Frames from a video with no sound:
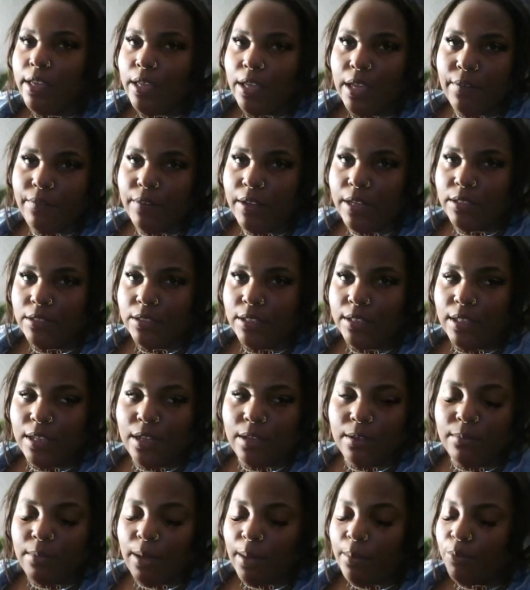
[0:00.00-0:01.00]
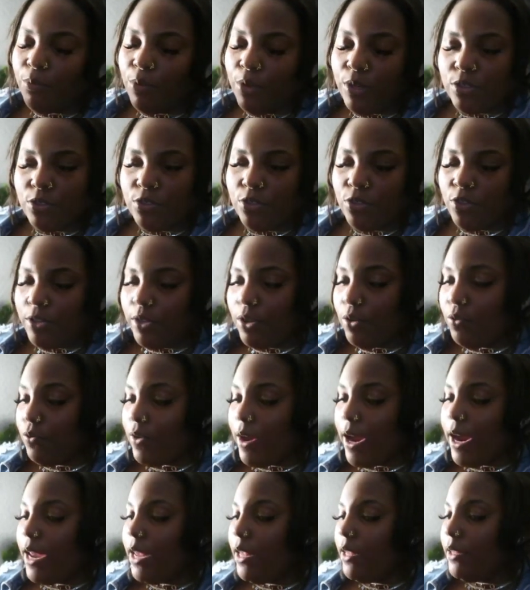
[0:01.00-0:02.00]
giving it to them. I'm pretty sure they're
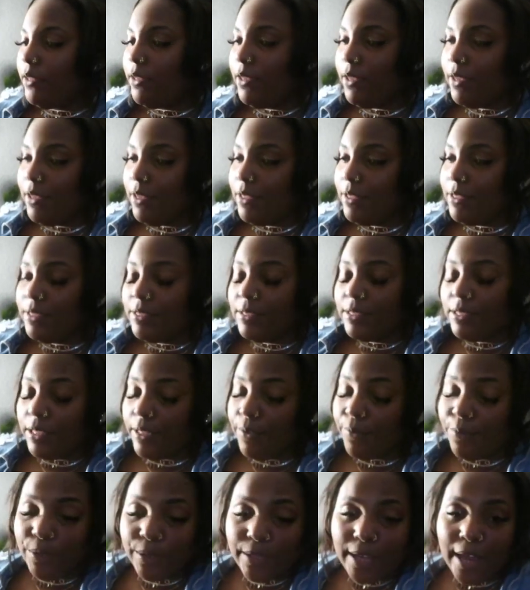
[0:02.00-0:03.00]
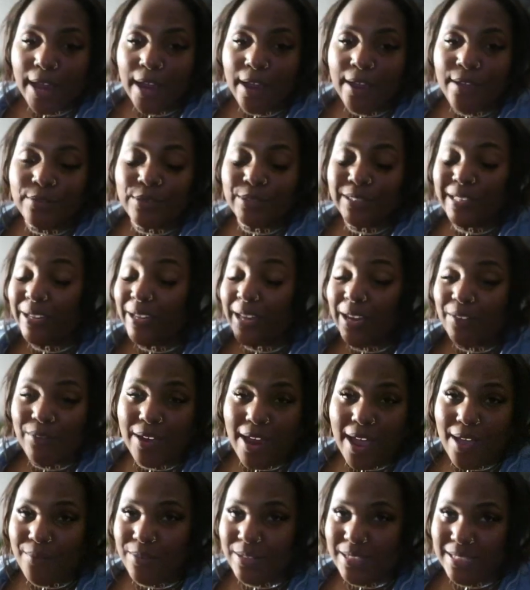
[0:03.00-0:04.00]
fine to live their lives without ever
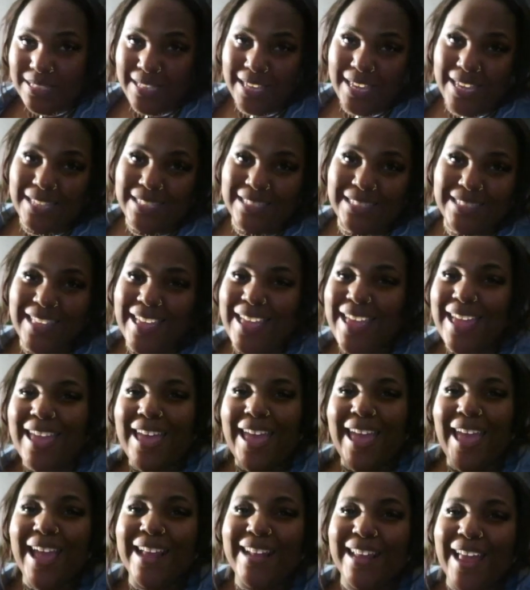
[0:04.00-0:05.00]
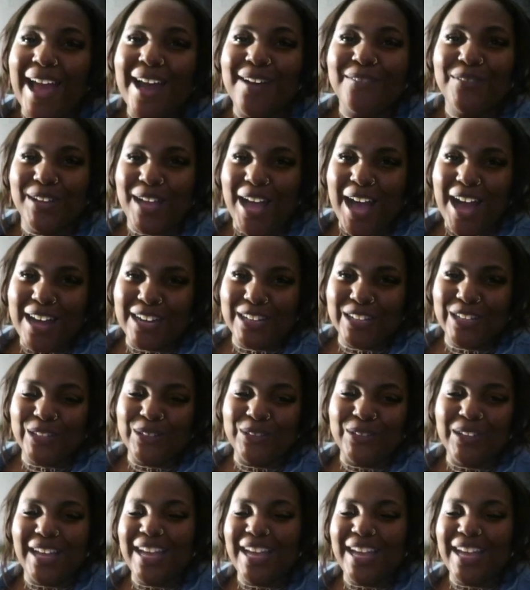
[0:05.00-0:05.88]
having to taste an avocado.